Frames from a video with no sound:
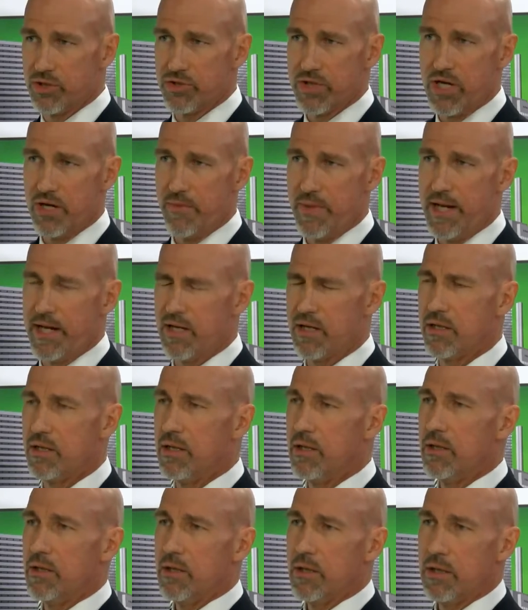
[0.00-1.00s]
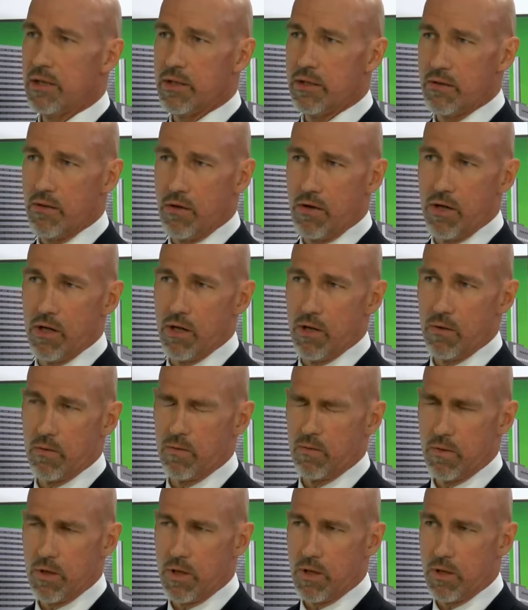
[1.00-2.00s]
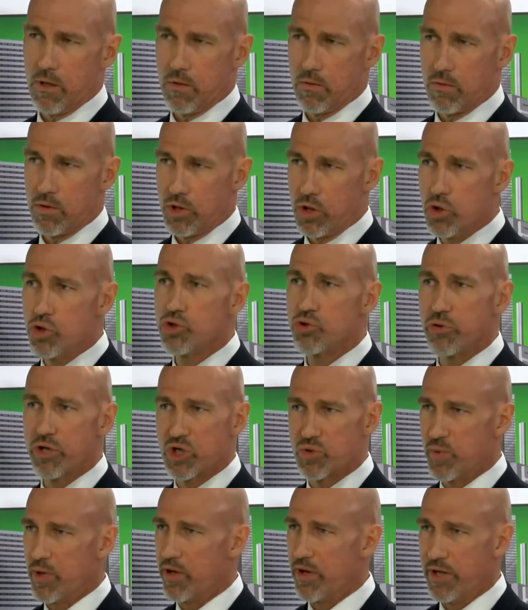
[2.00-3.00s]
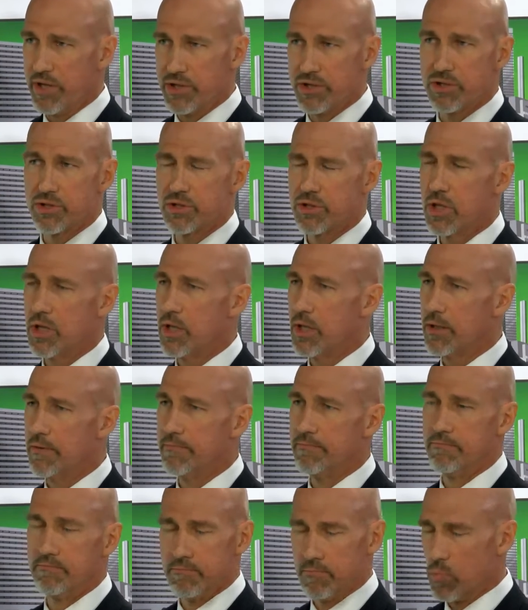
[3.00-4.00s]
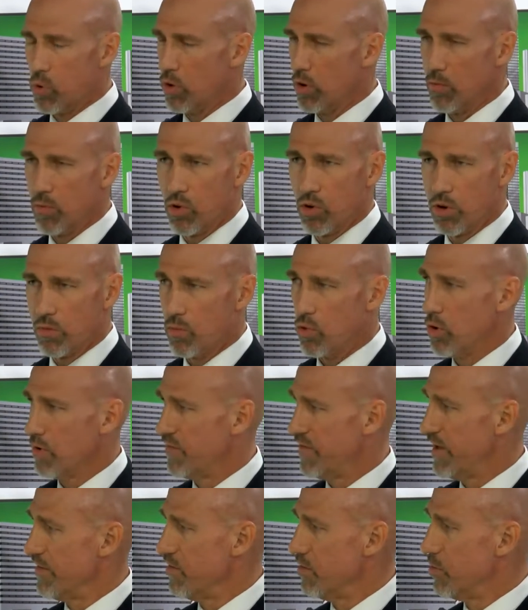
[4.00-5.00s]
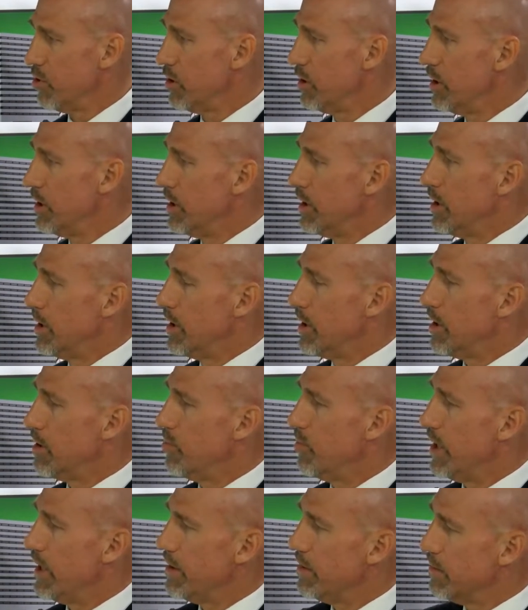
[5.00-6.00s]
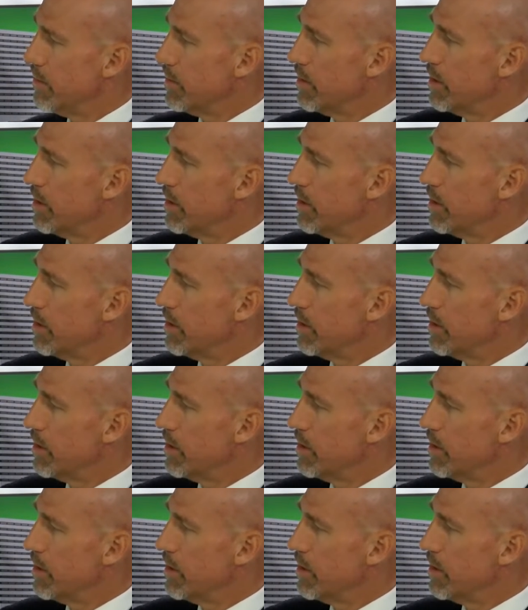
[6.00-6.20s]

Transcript: try to make our user experience more and more favorable. But